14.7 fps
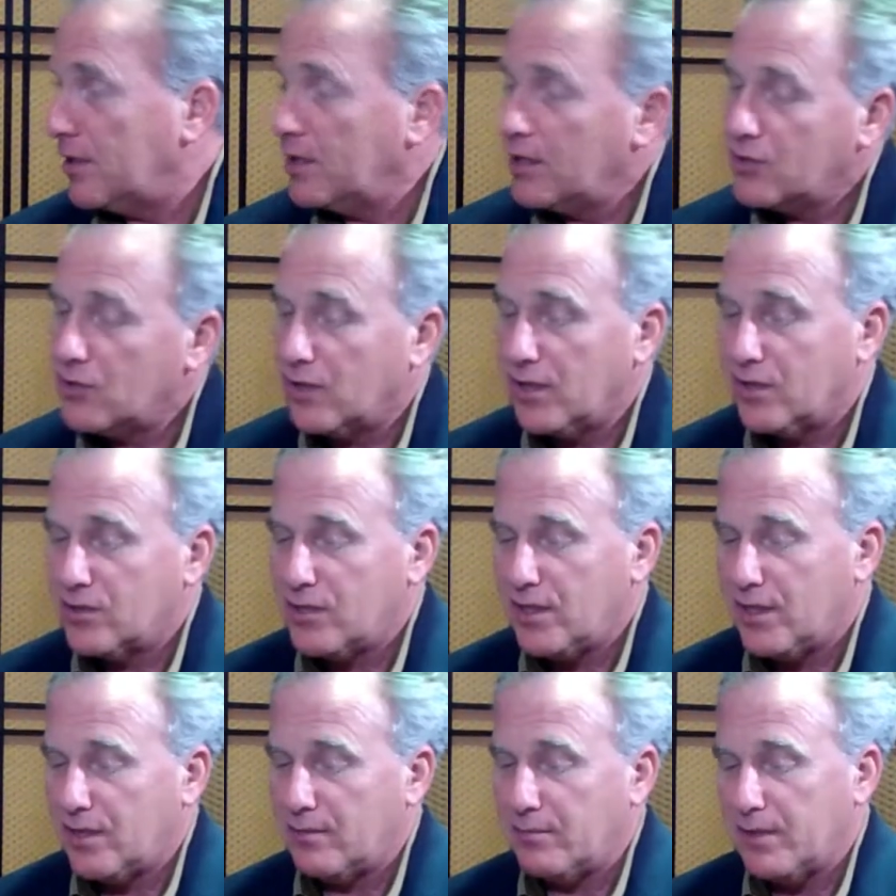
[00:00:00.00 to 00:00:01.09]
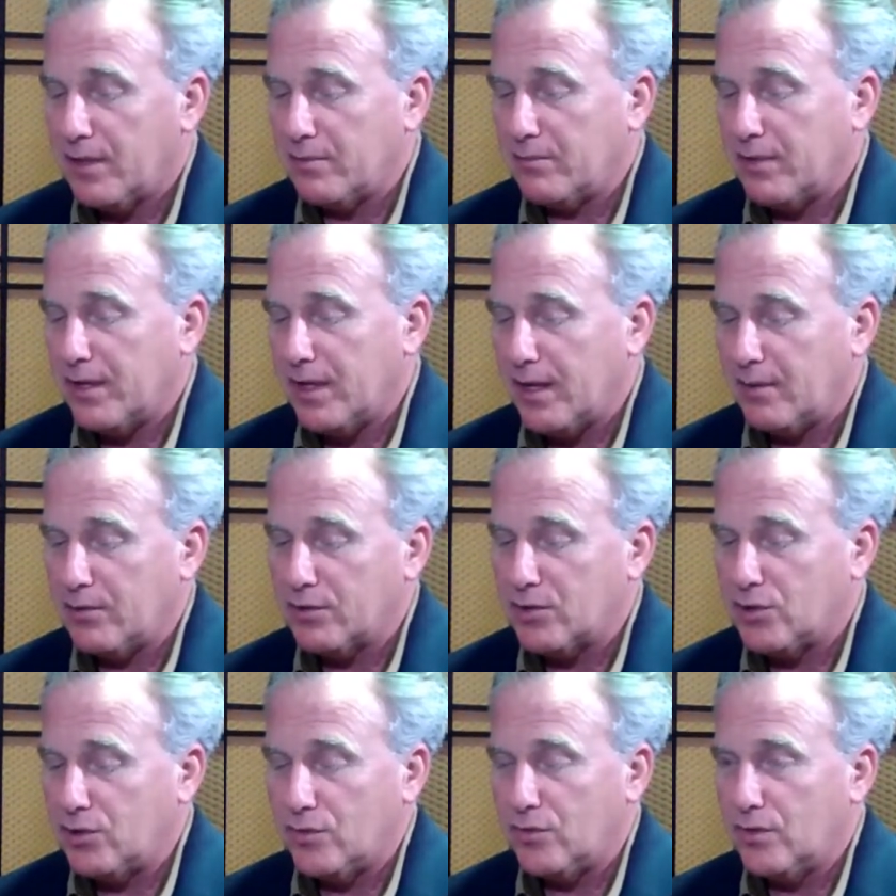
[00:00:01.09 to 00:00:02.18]
Mm-hmm. So do you see it in, in being
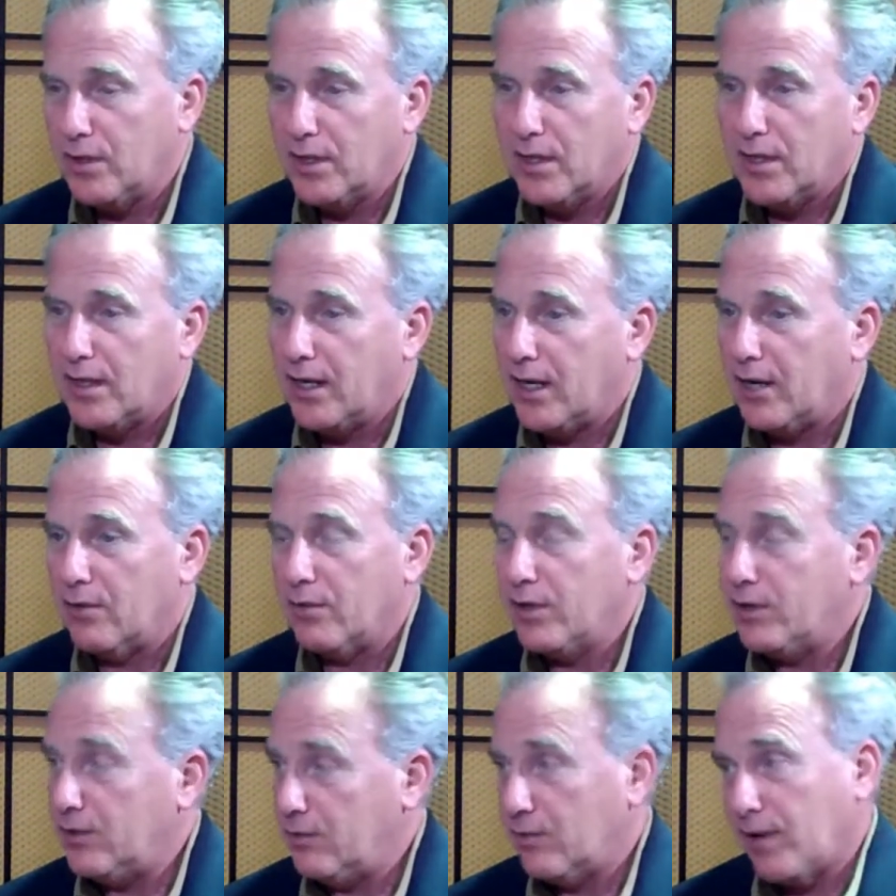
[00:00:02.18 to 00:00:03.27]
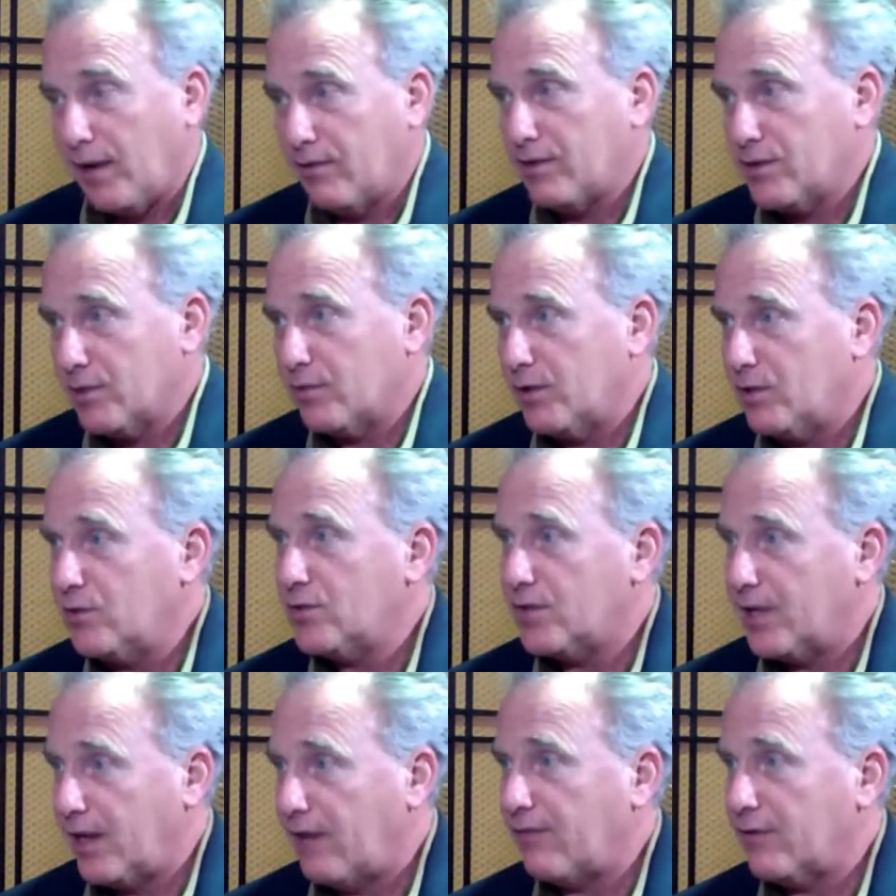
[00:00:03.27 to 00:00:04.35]
able to uh, re obviously
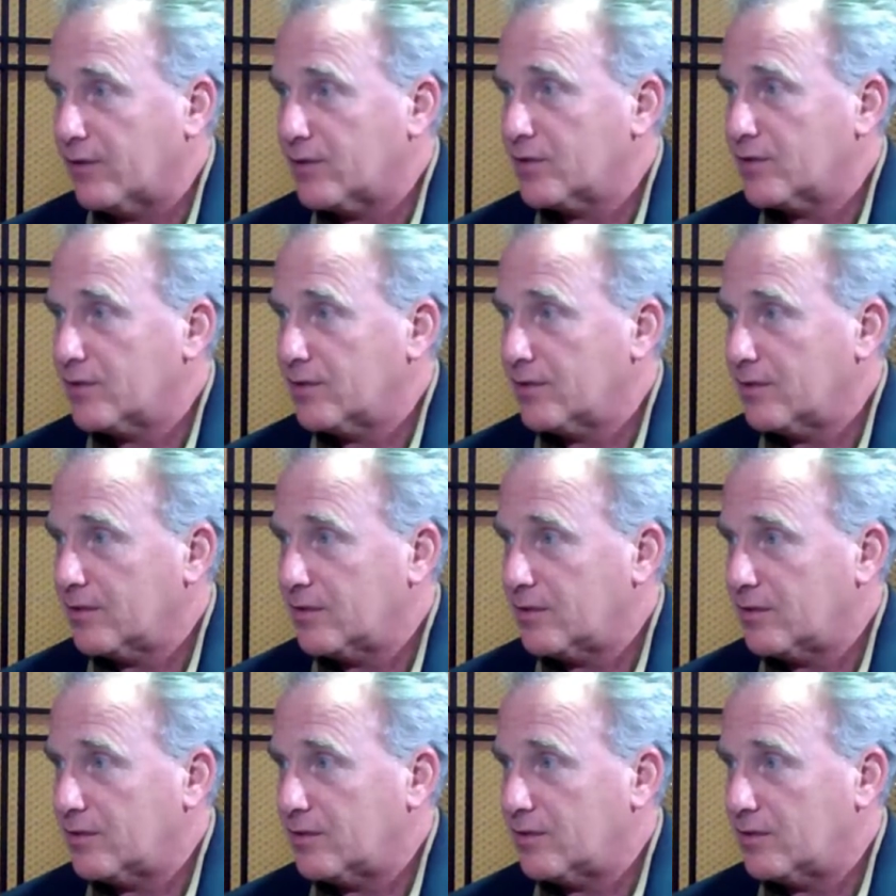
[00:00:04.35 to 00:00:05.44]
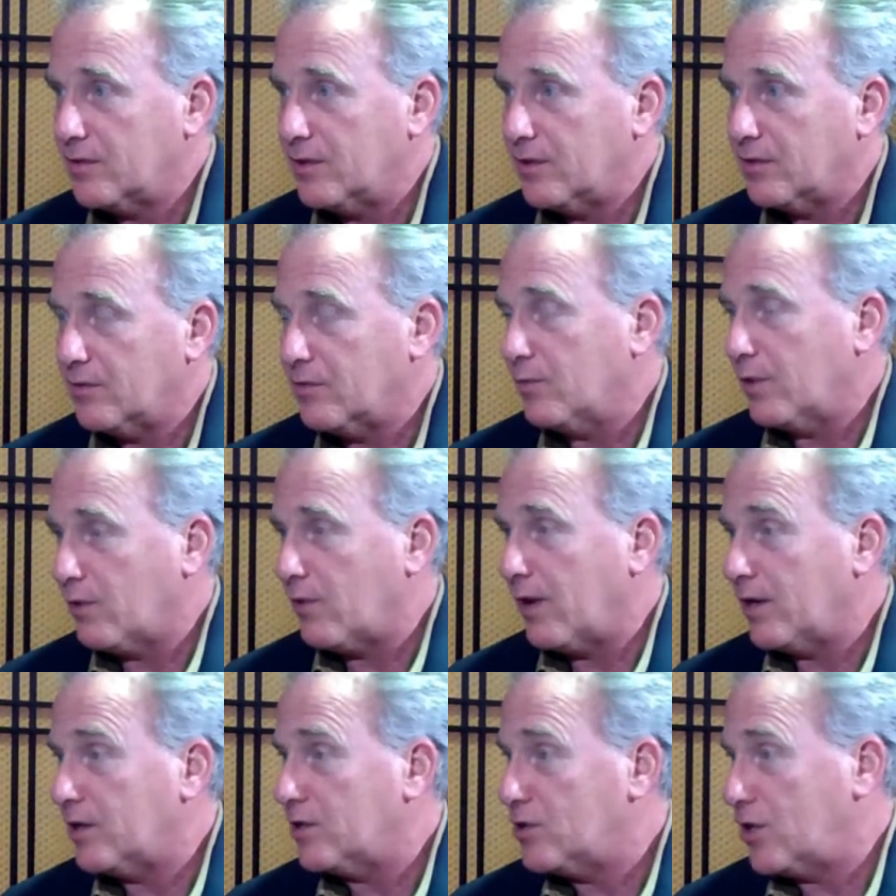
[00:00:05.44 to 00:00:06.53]
reduce the efforts that are
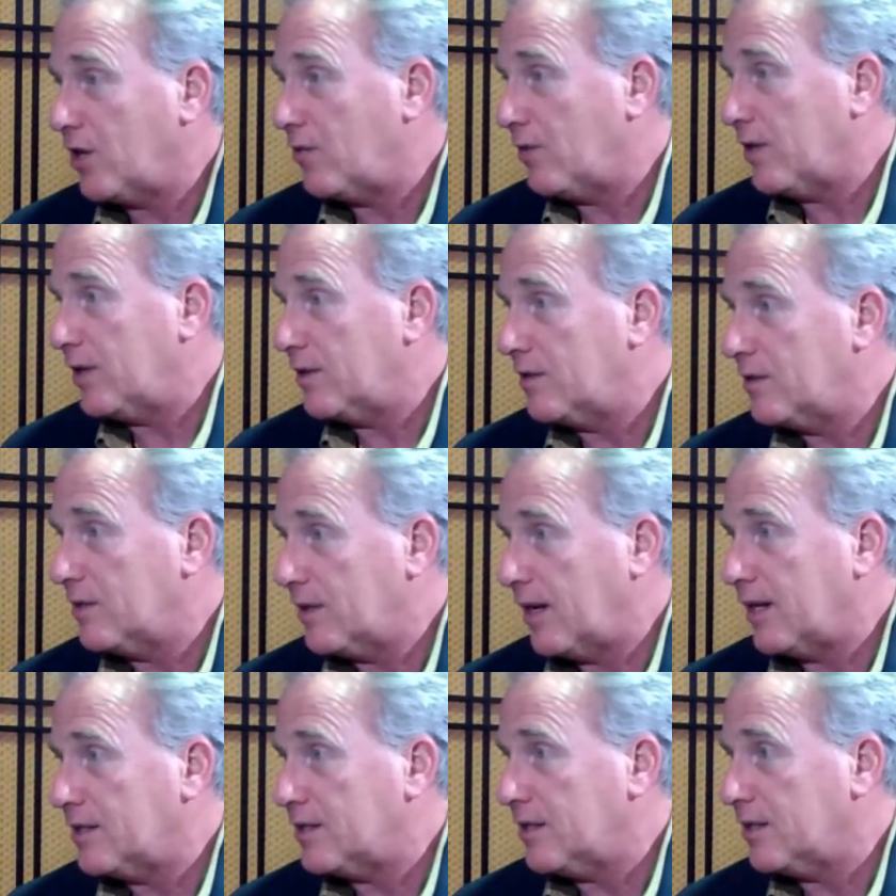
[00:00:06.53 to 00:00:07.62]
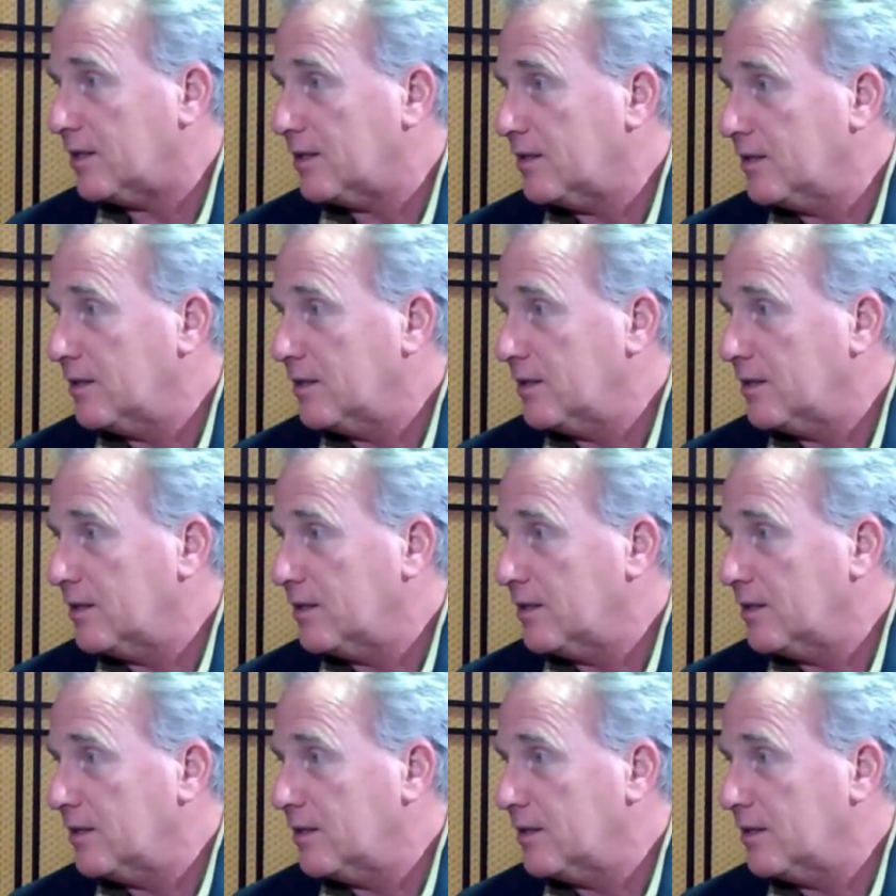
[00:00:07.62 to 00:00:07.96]
required to generate the content,